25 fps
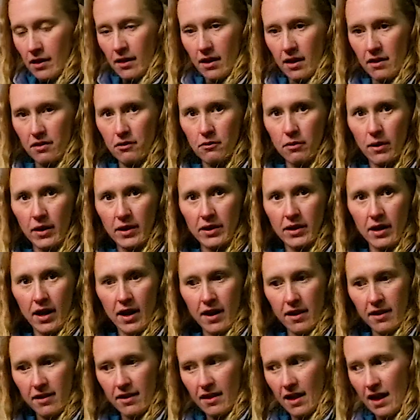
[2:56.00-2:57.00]
That's quite
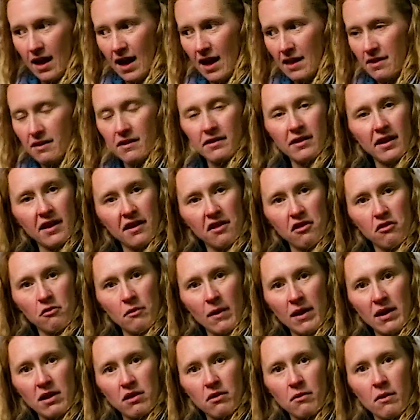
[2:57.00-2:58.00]
nice. It has a nice
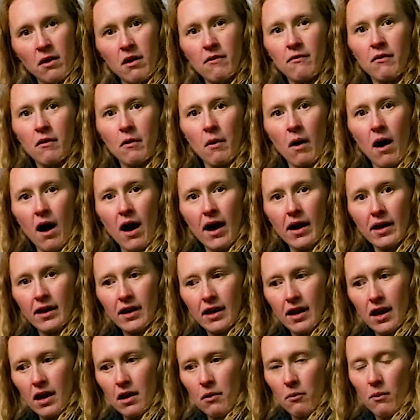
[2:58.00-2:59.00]
swing to it if you are
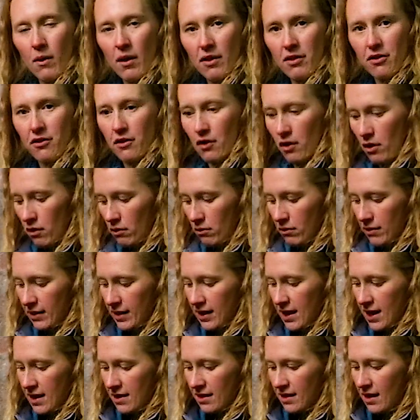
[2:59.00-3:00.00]
hiking whilst you're holding
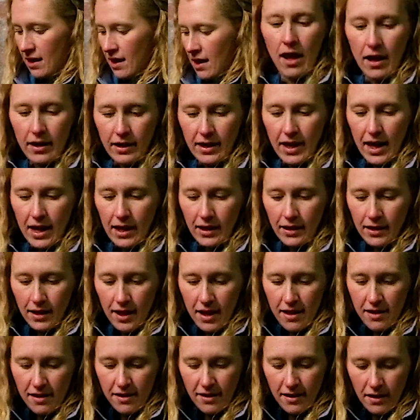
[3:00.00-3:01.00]
it. Again,
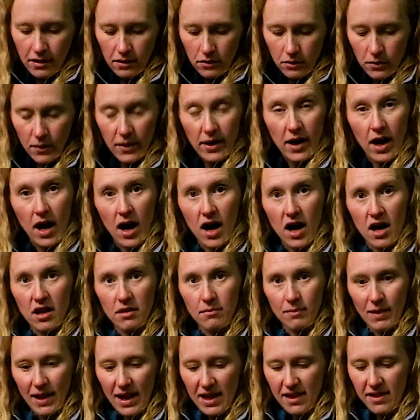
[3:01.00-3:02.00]
it's still quite a hard
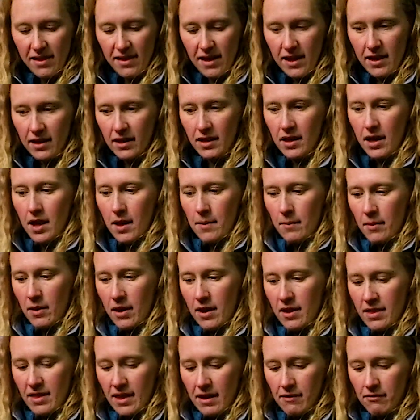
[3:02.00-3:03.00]
plastic, but
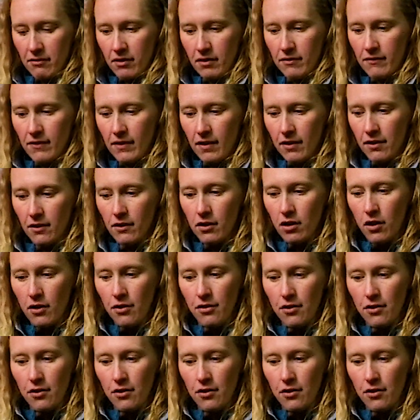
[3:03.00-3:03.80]
it definitely feels a lot